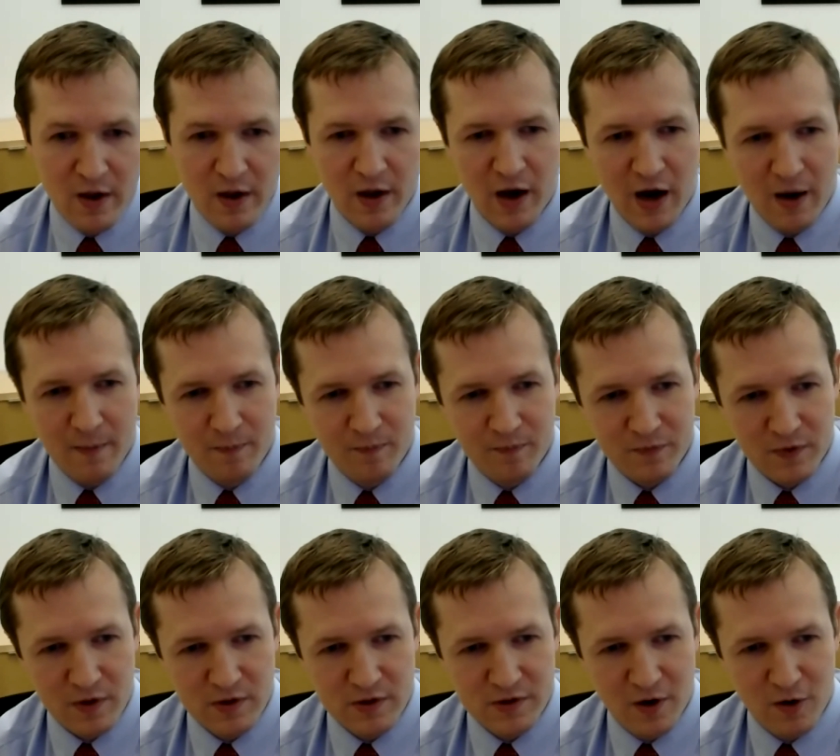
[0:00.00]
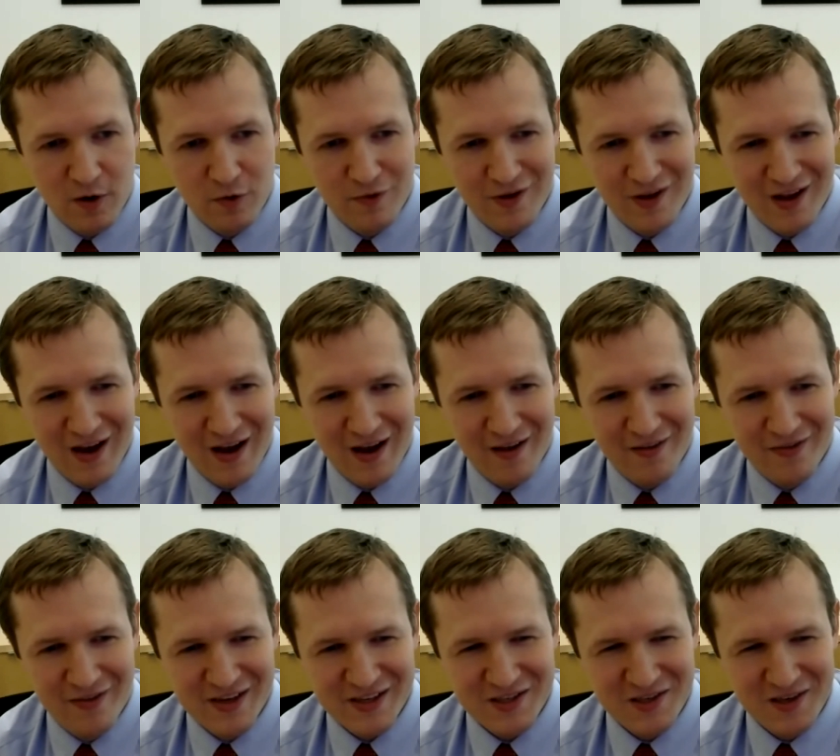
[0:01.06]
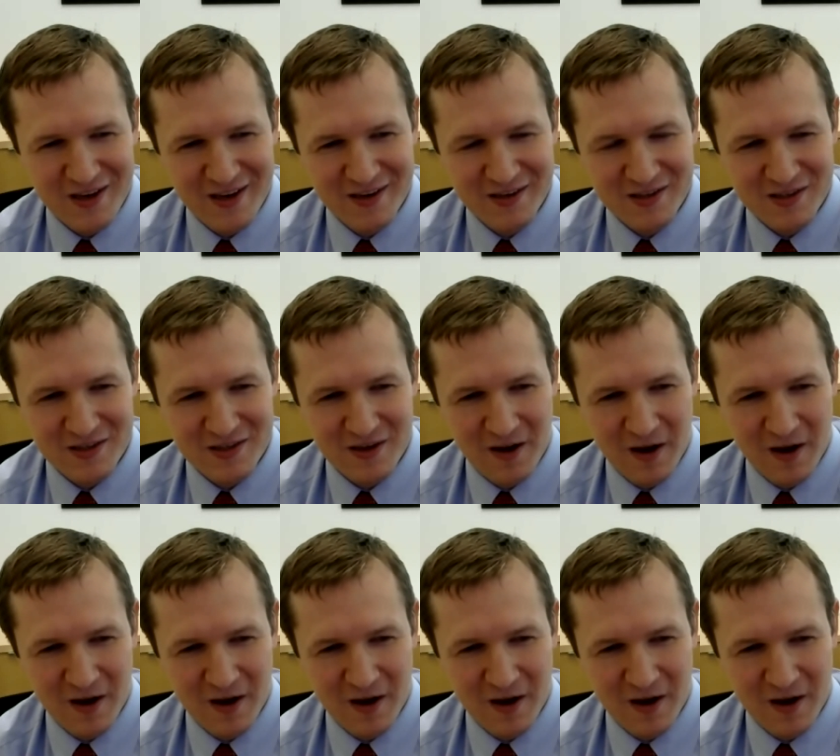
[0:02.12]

um, so uh, this is,